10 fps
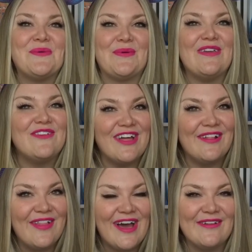We've
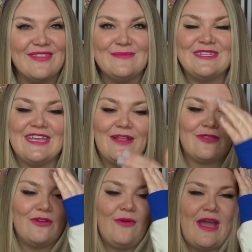got a lot of them to
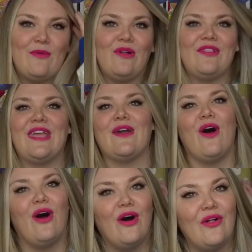get through. I will link
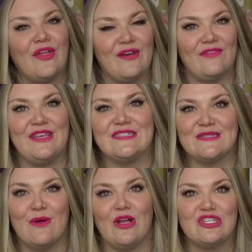all of these
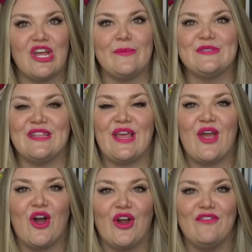small shops that
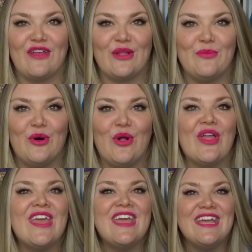they are available
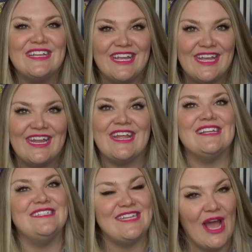in
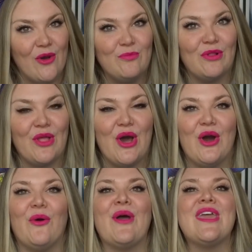down
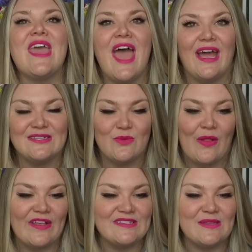below, as
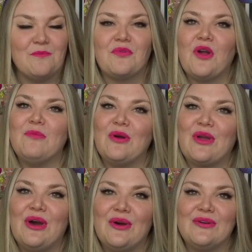well as some promo
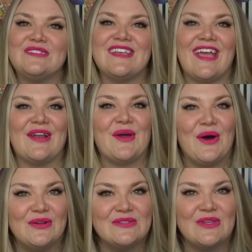codes. And
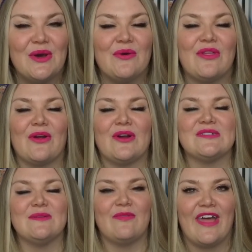also there are
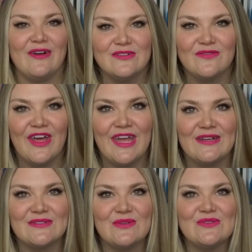some Loungefly
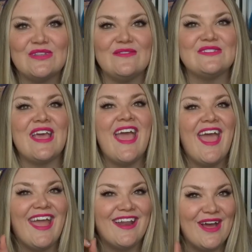exclusives
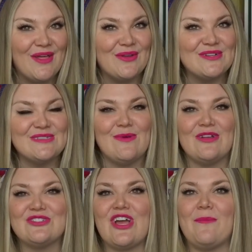and other
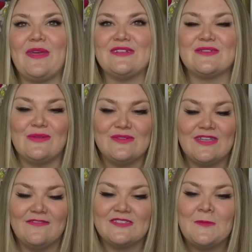small shop
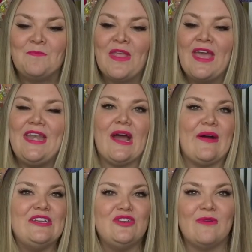exclusives. Now
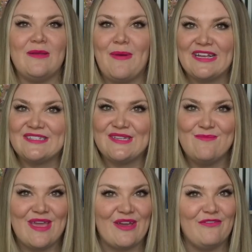I do my best to
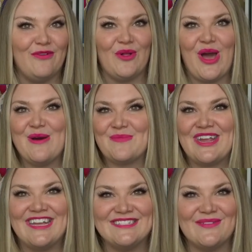make a full
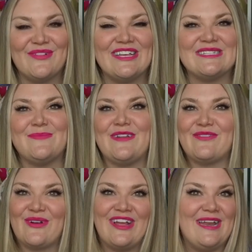comprehensive list, but
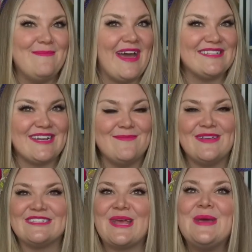if there are any bags that I
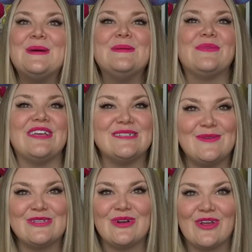missed, please
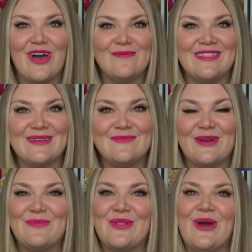be sure to comment them
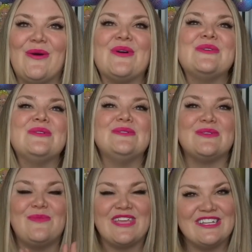down below
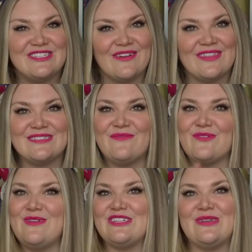so we can share this
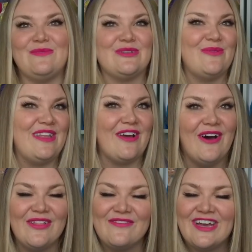information between
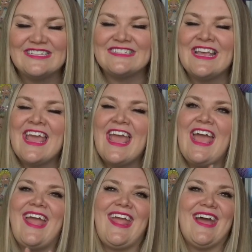all of us.
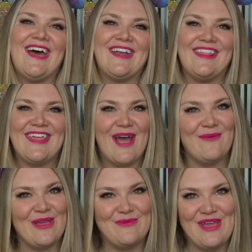And that
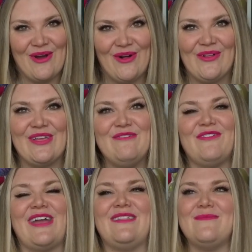way we all can
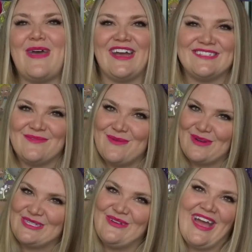find the bags that we
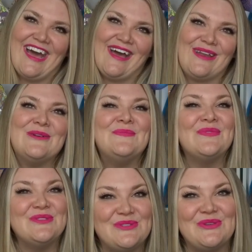want to add
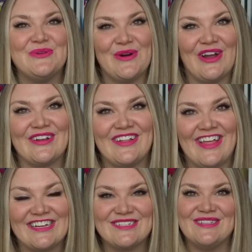to our
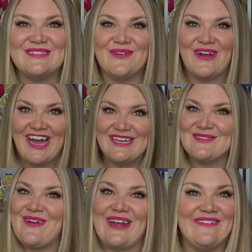collection. So guys,
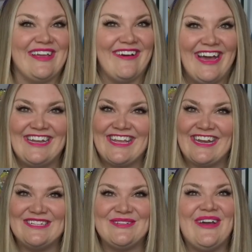why don't we go ahead and get
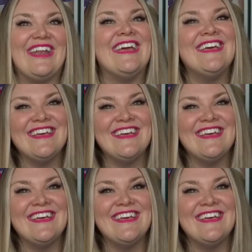into it?